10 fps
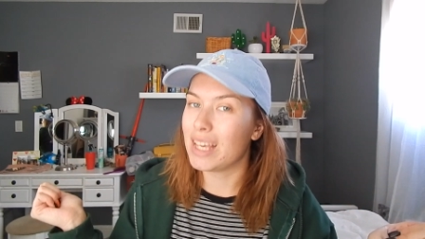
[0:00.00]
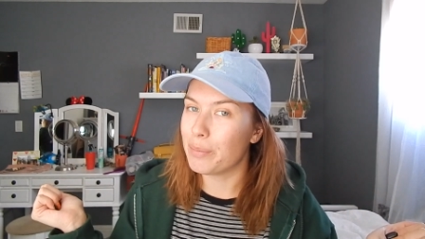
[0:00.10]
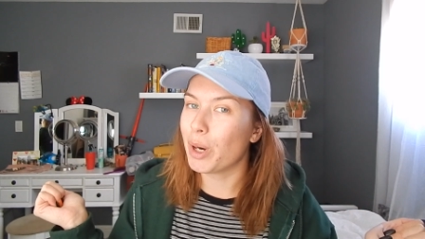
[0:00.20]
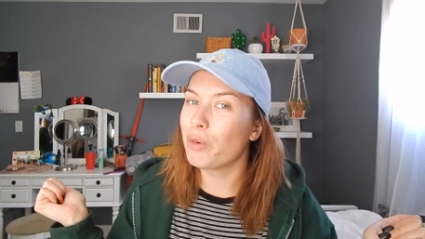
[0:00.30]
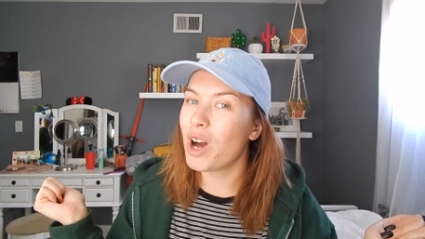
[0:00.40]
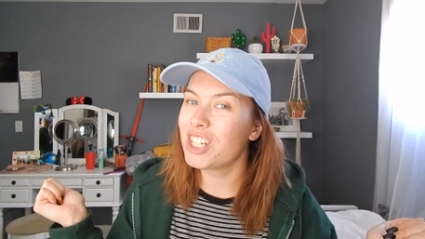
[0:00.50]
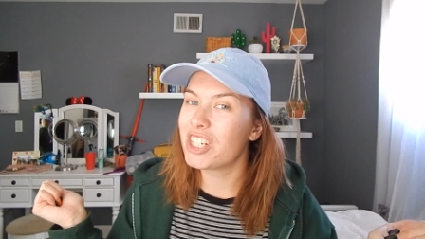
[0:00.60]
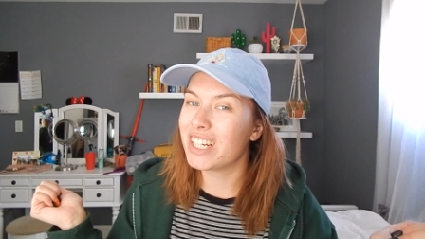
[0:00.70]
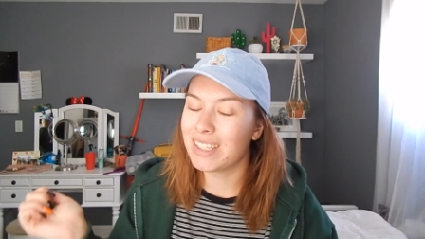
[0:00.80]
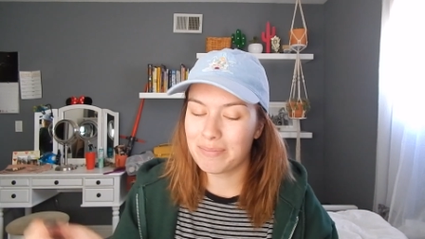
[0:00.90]
keep on
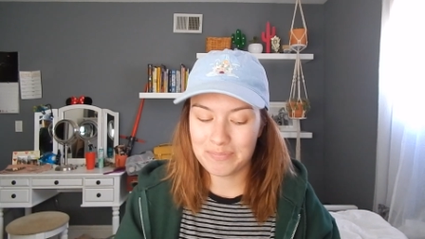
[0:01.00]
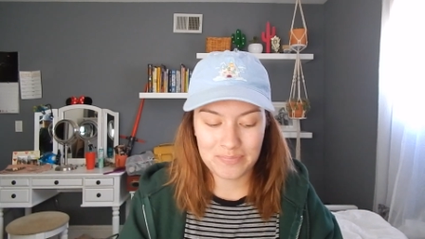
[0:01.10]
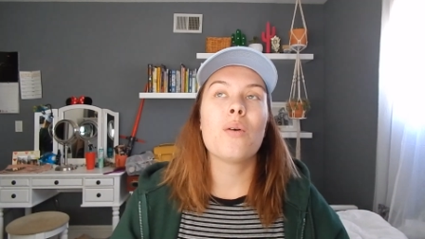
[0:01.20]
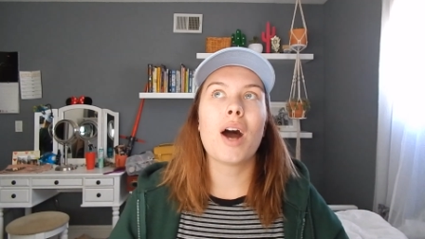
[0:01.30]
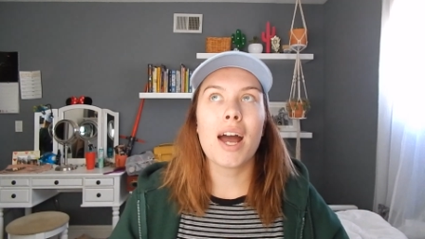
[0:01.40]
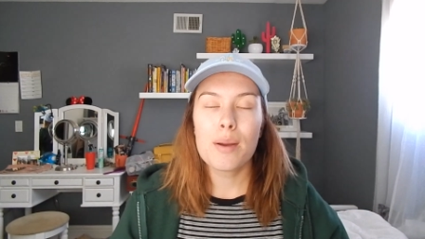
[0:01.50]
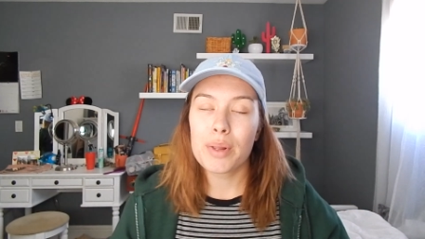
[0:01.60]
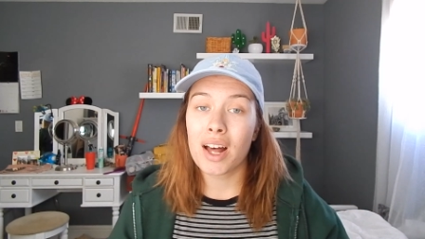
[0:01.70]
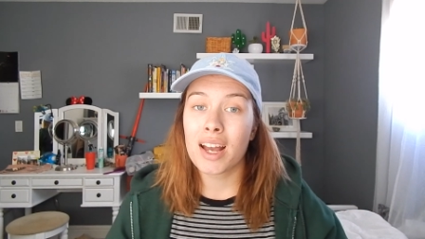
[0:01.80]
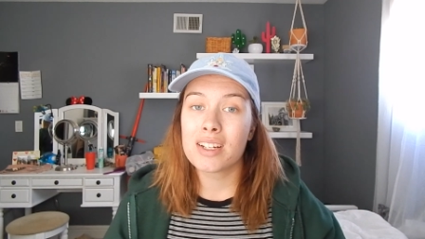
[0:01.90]
watching. So I
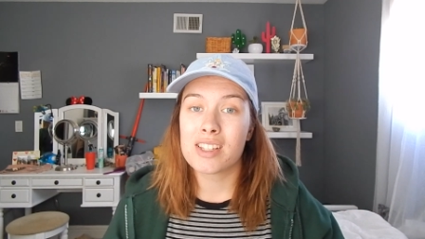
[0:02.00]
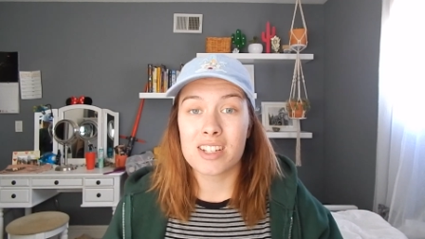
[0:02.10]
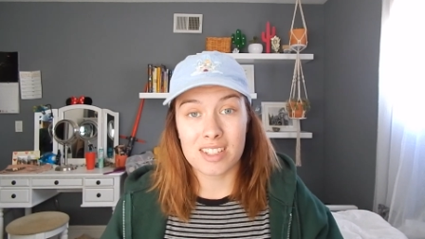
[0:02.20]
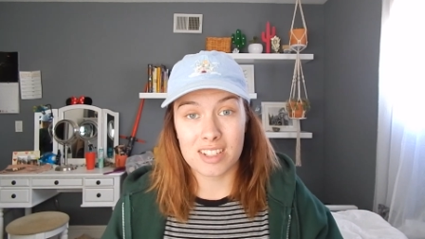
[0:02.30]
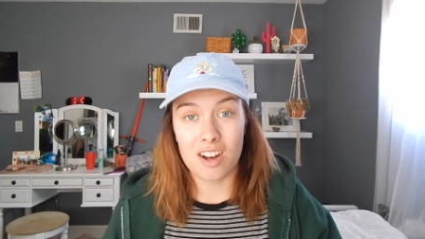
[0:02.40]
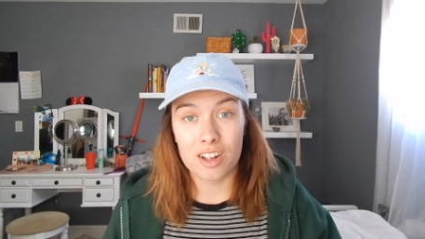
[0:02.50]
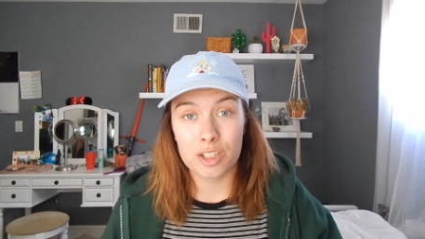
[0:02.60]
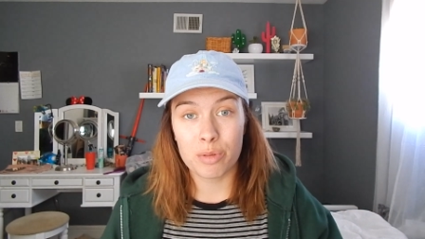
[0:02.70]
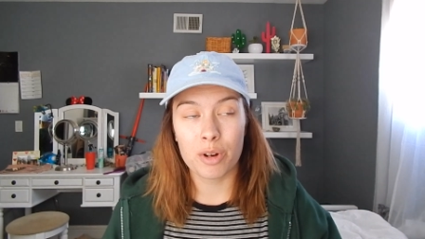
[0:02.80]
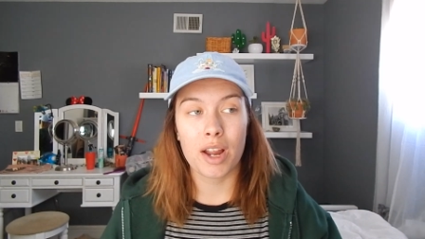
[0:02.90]
applied to the Disney
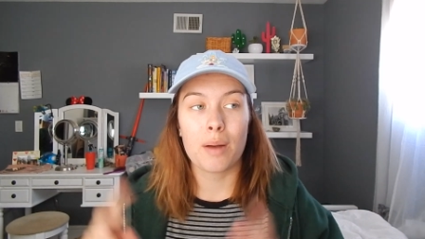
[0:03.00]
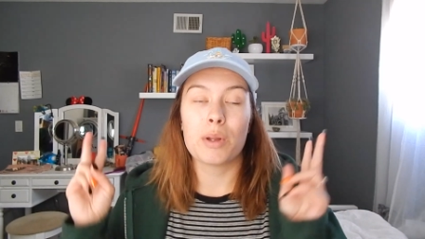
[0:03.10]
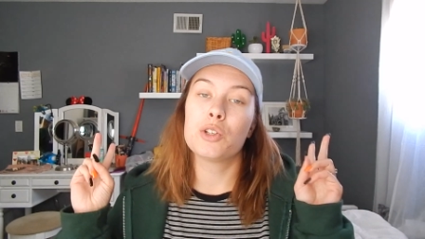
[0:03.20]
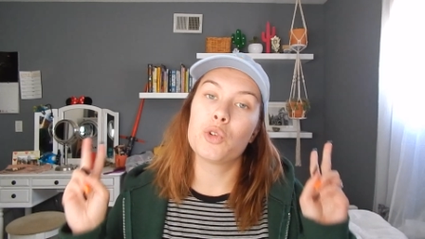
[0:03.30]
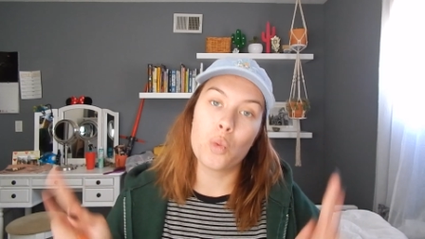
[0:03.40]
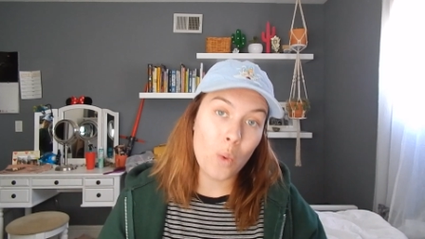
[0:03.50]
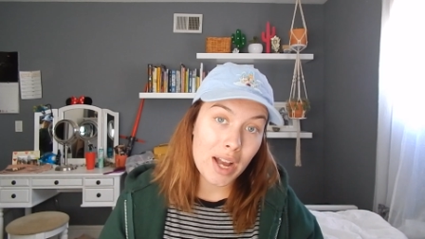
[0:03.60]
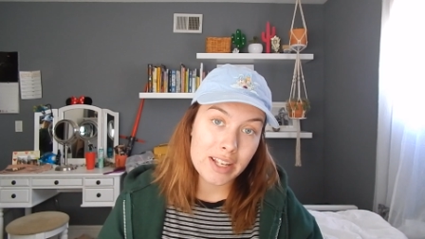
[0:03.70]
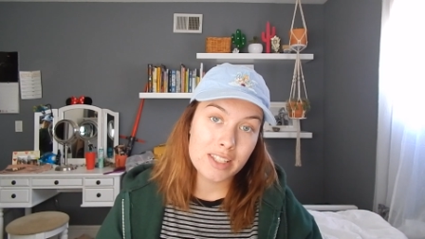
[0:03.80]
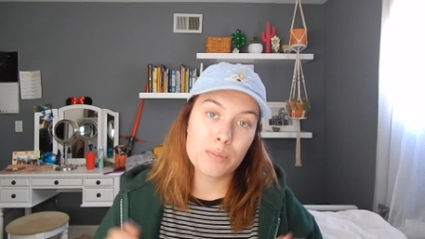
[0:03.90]
College program
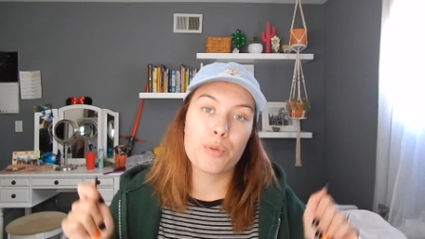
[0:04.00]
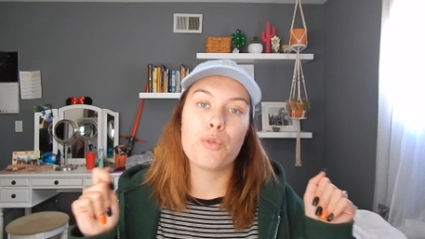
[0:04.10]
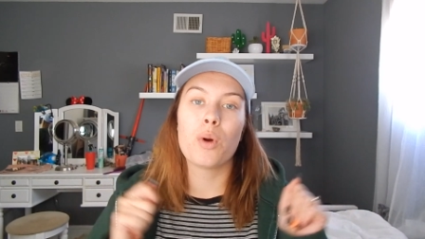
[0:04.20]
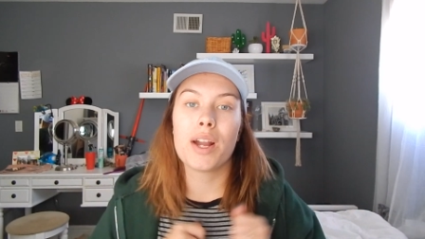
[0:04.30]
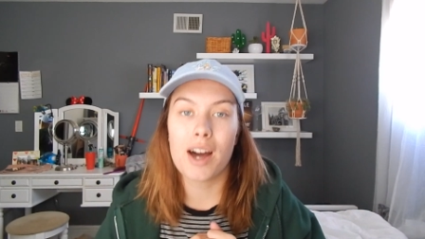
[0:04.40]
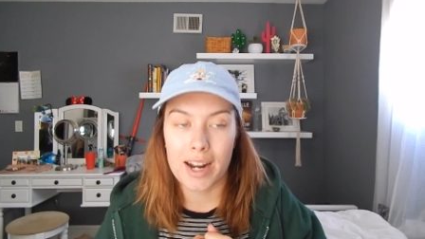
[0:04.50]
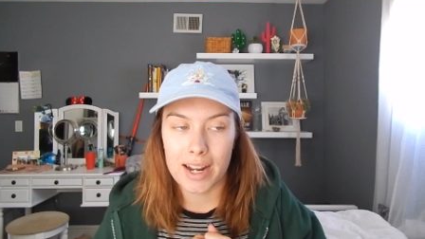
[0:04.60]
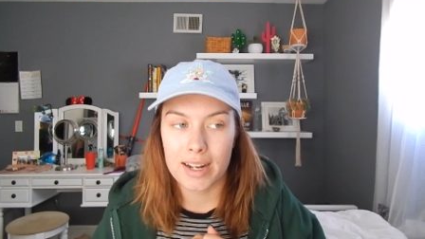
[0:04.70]
twice before I got